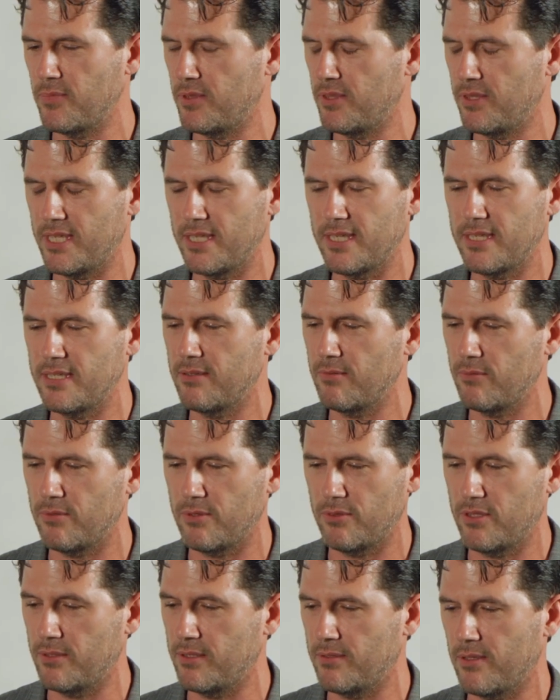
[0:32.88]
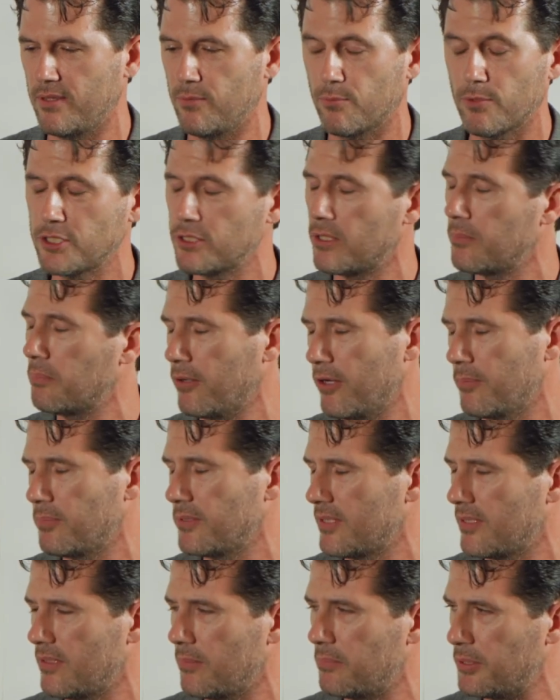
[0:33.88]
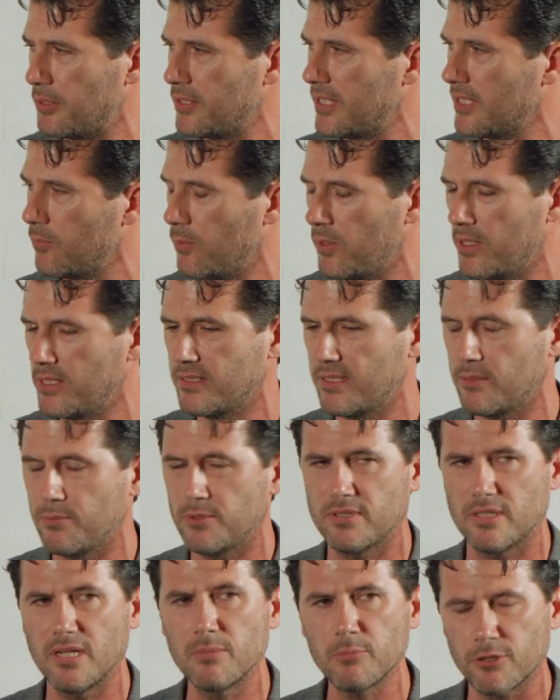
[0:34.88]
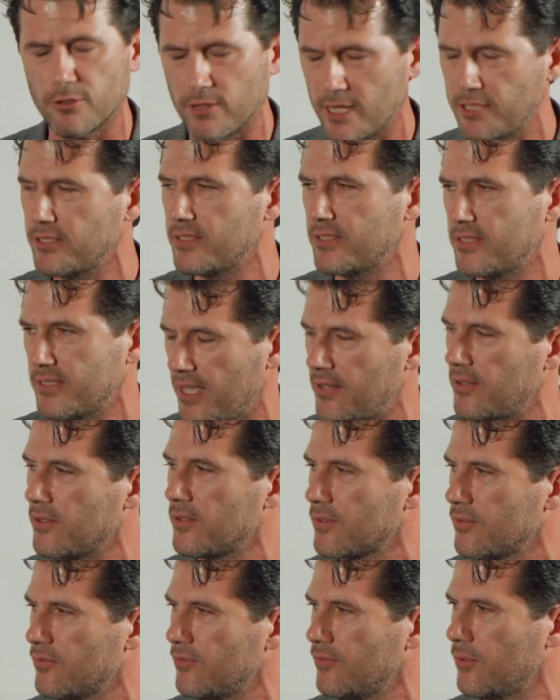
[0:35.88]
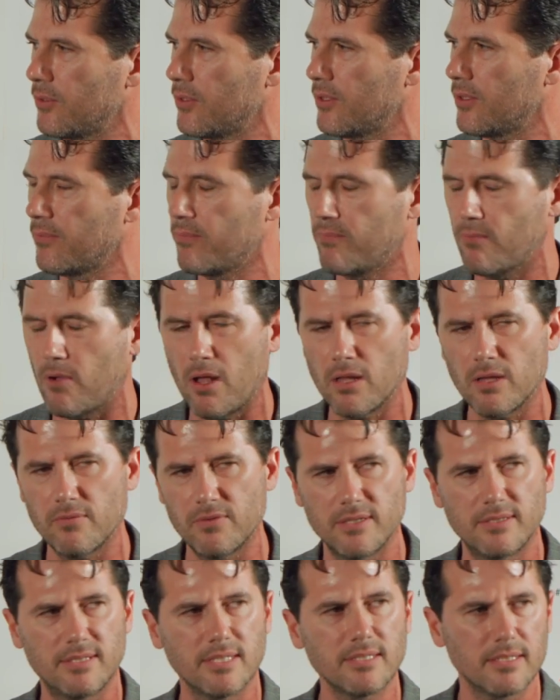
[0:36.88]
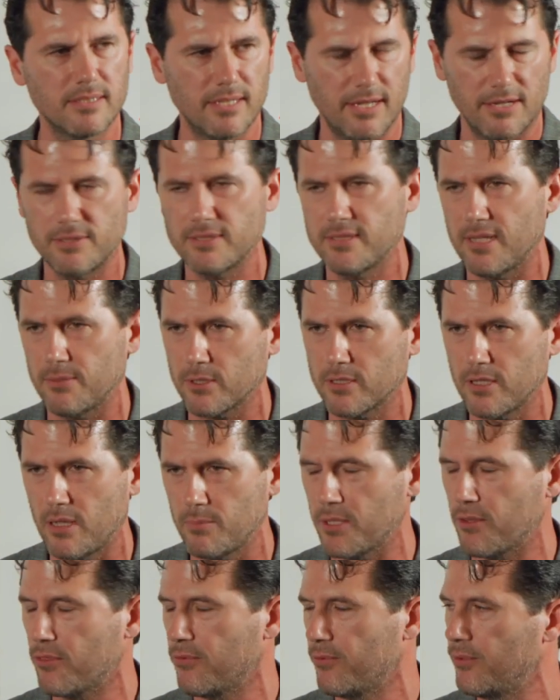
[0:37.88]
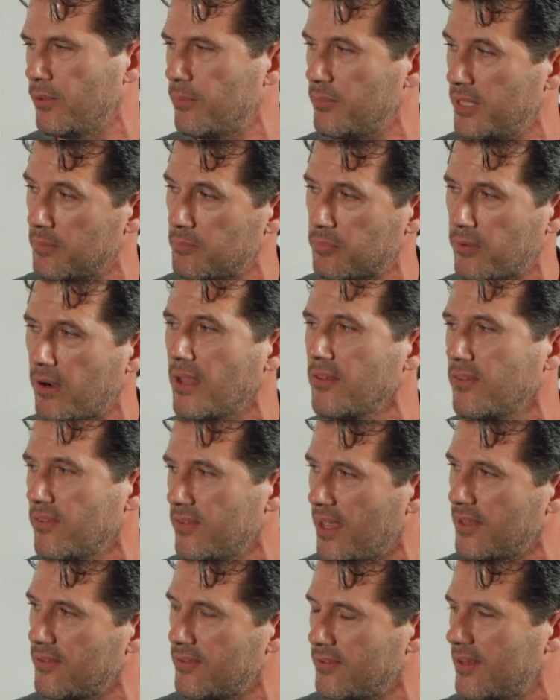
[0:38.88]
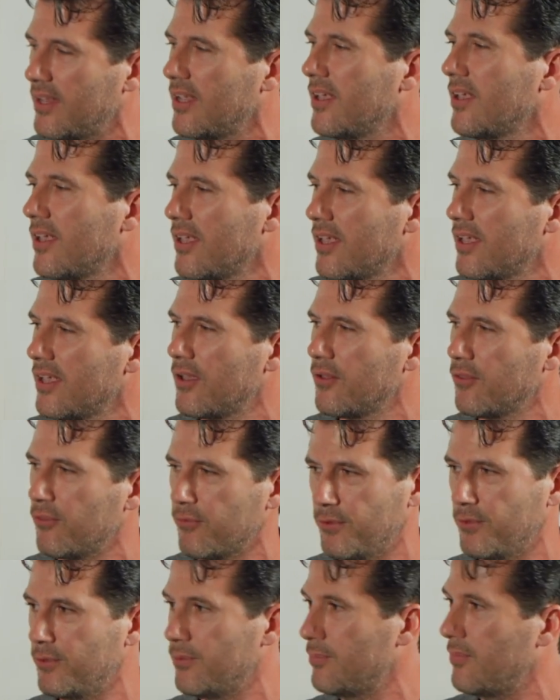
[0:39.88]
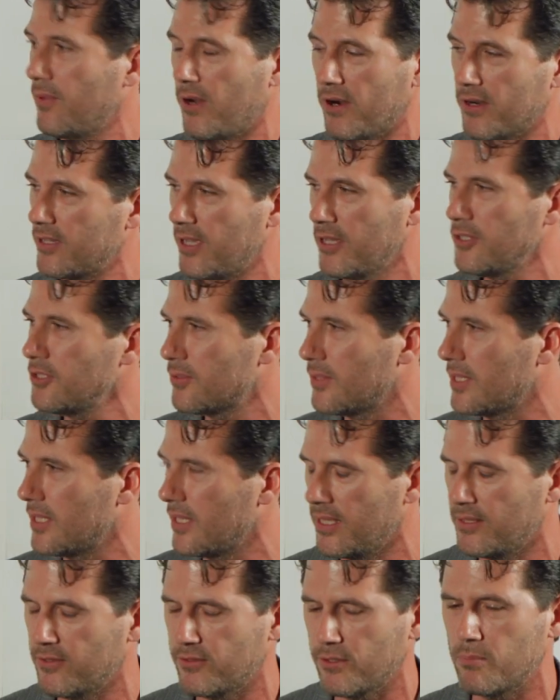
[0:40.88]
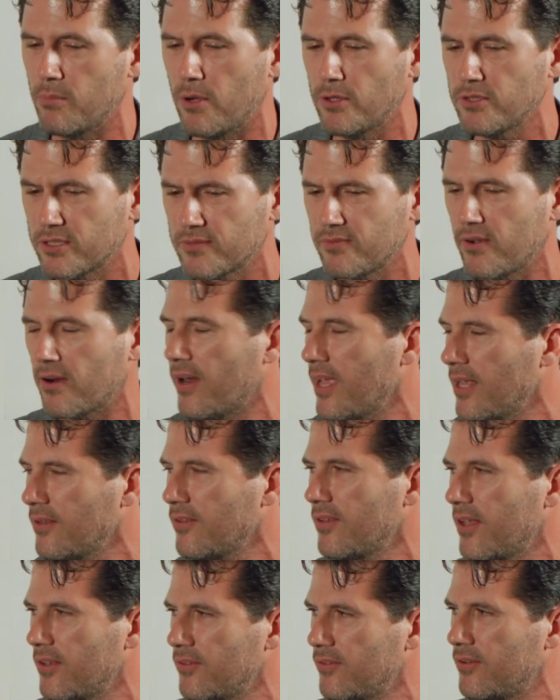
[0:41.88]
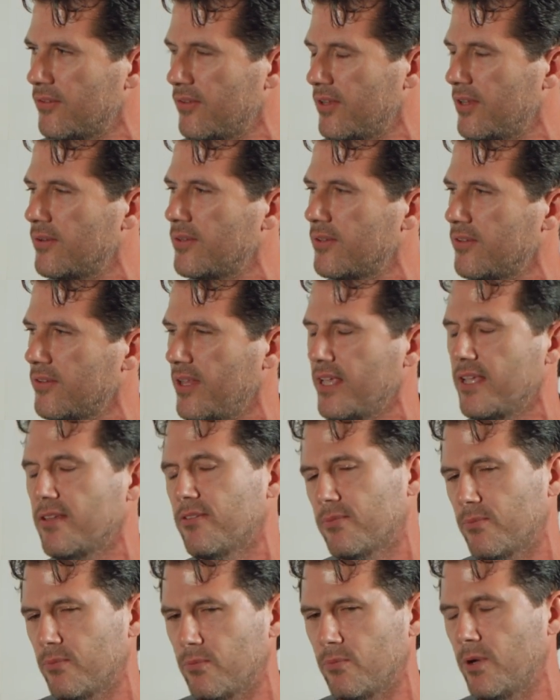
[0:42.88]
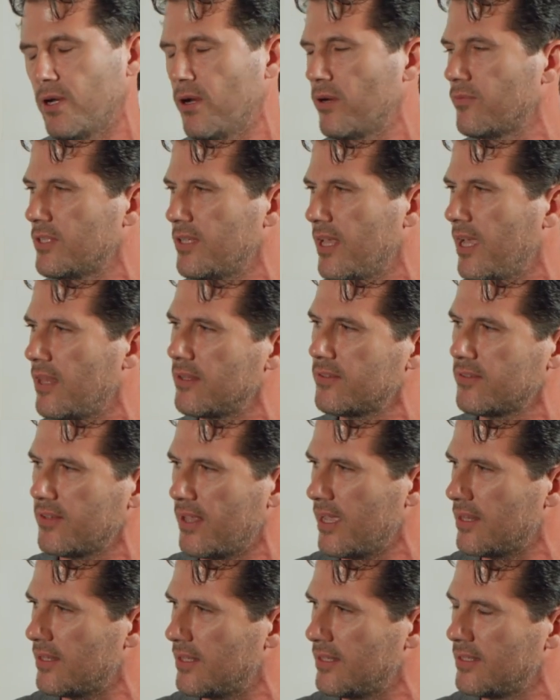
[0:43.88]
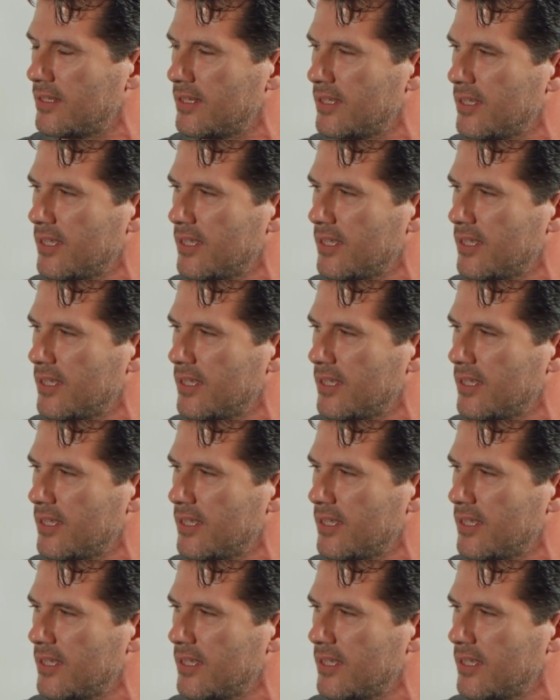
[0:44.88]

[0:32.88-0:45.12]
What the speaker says: The original purpose of the building was it was an immigration center for all of the dignitaries that were coming through and being processed through our country. And so most of our ancestors here in the States went over to Ellis Island.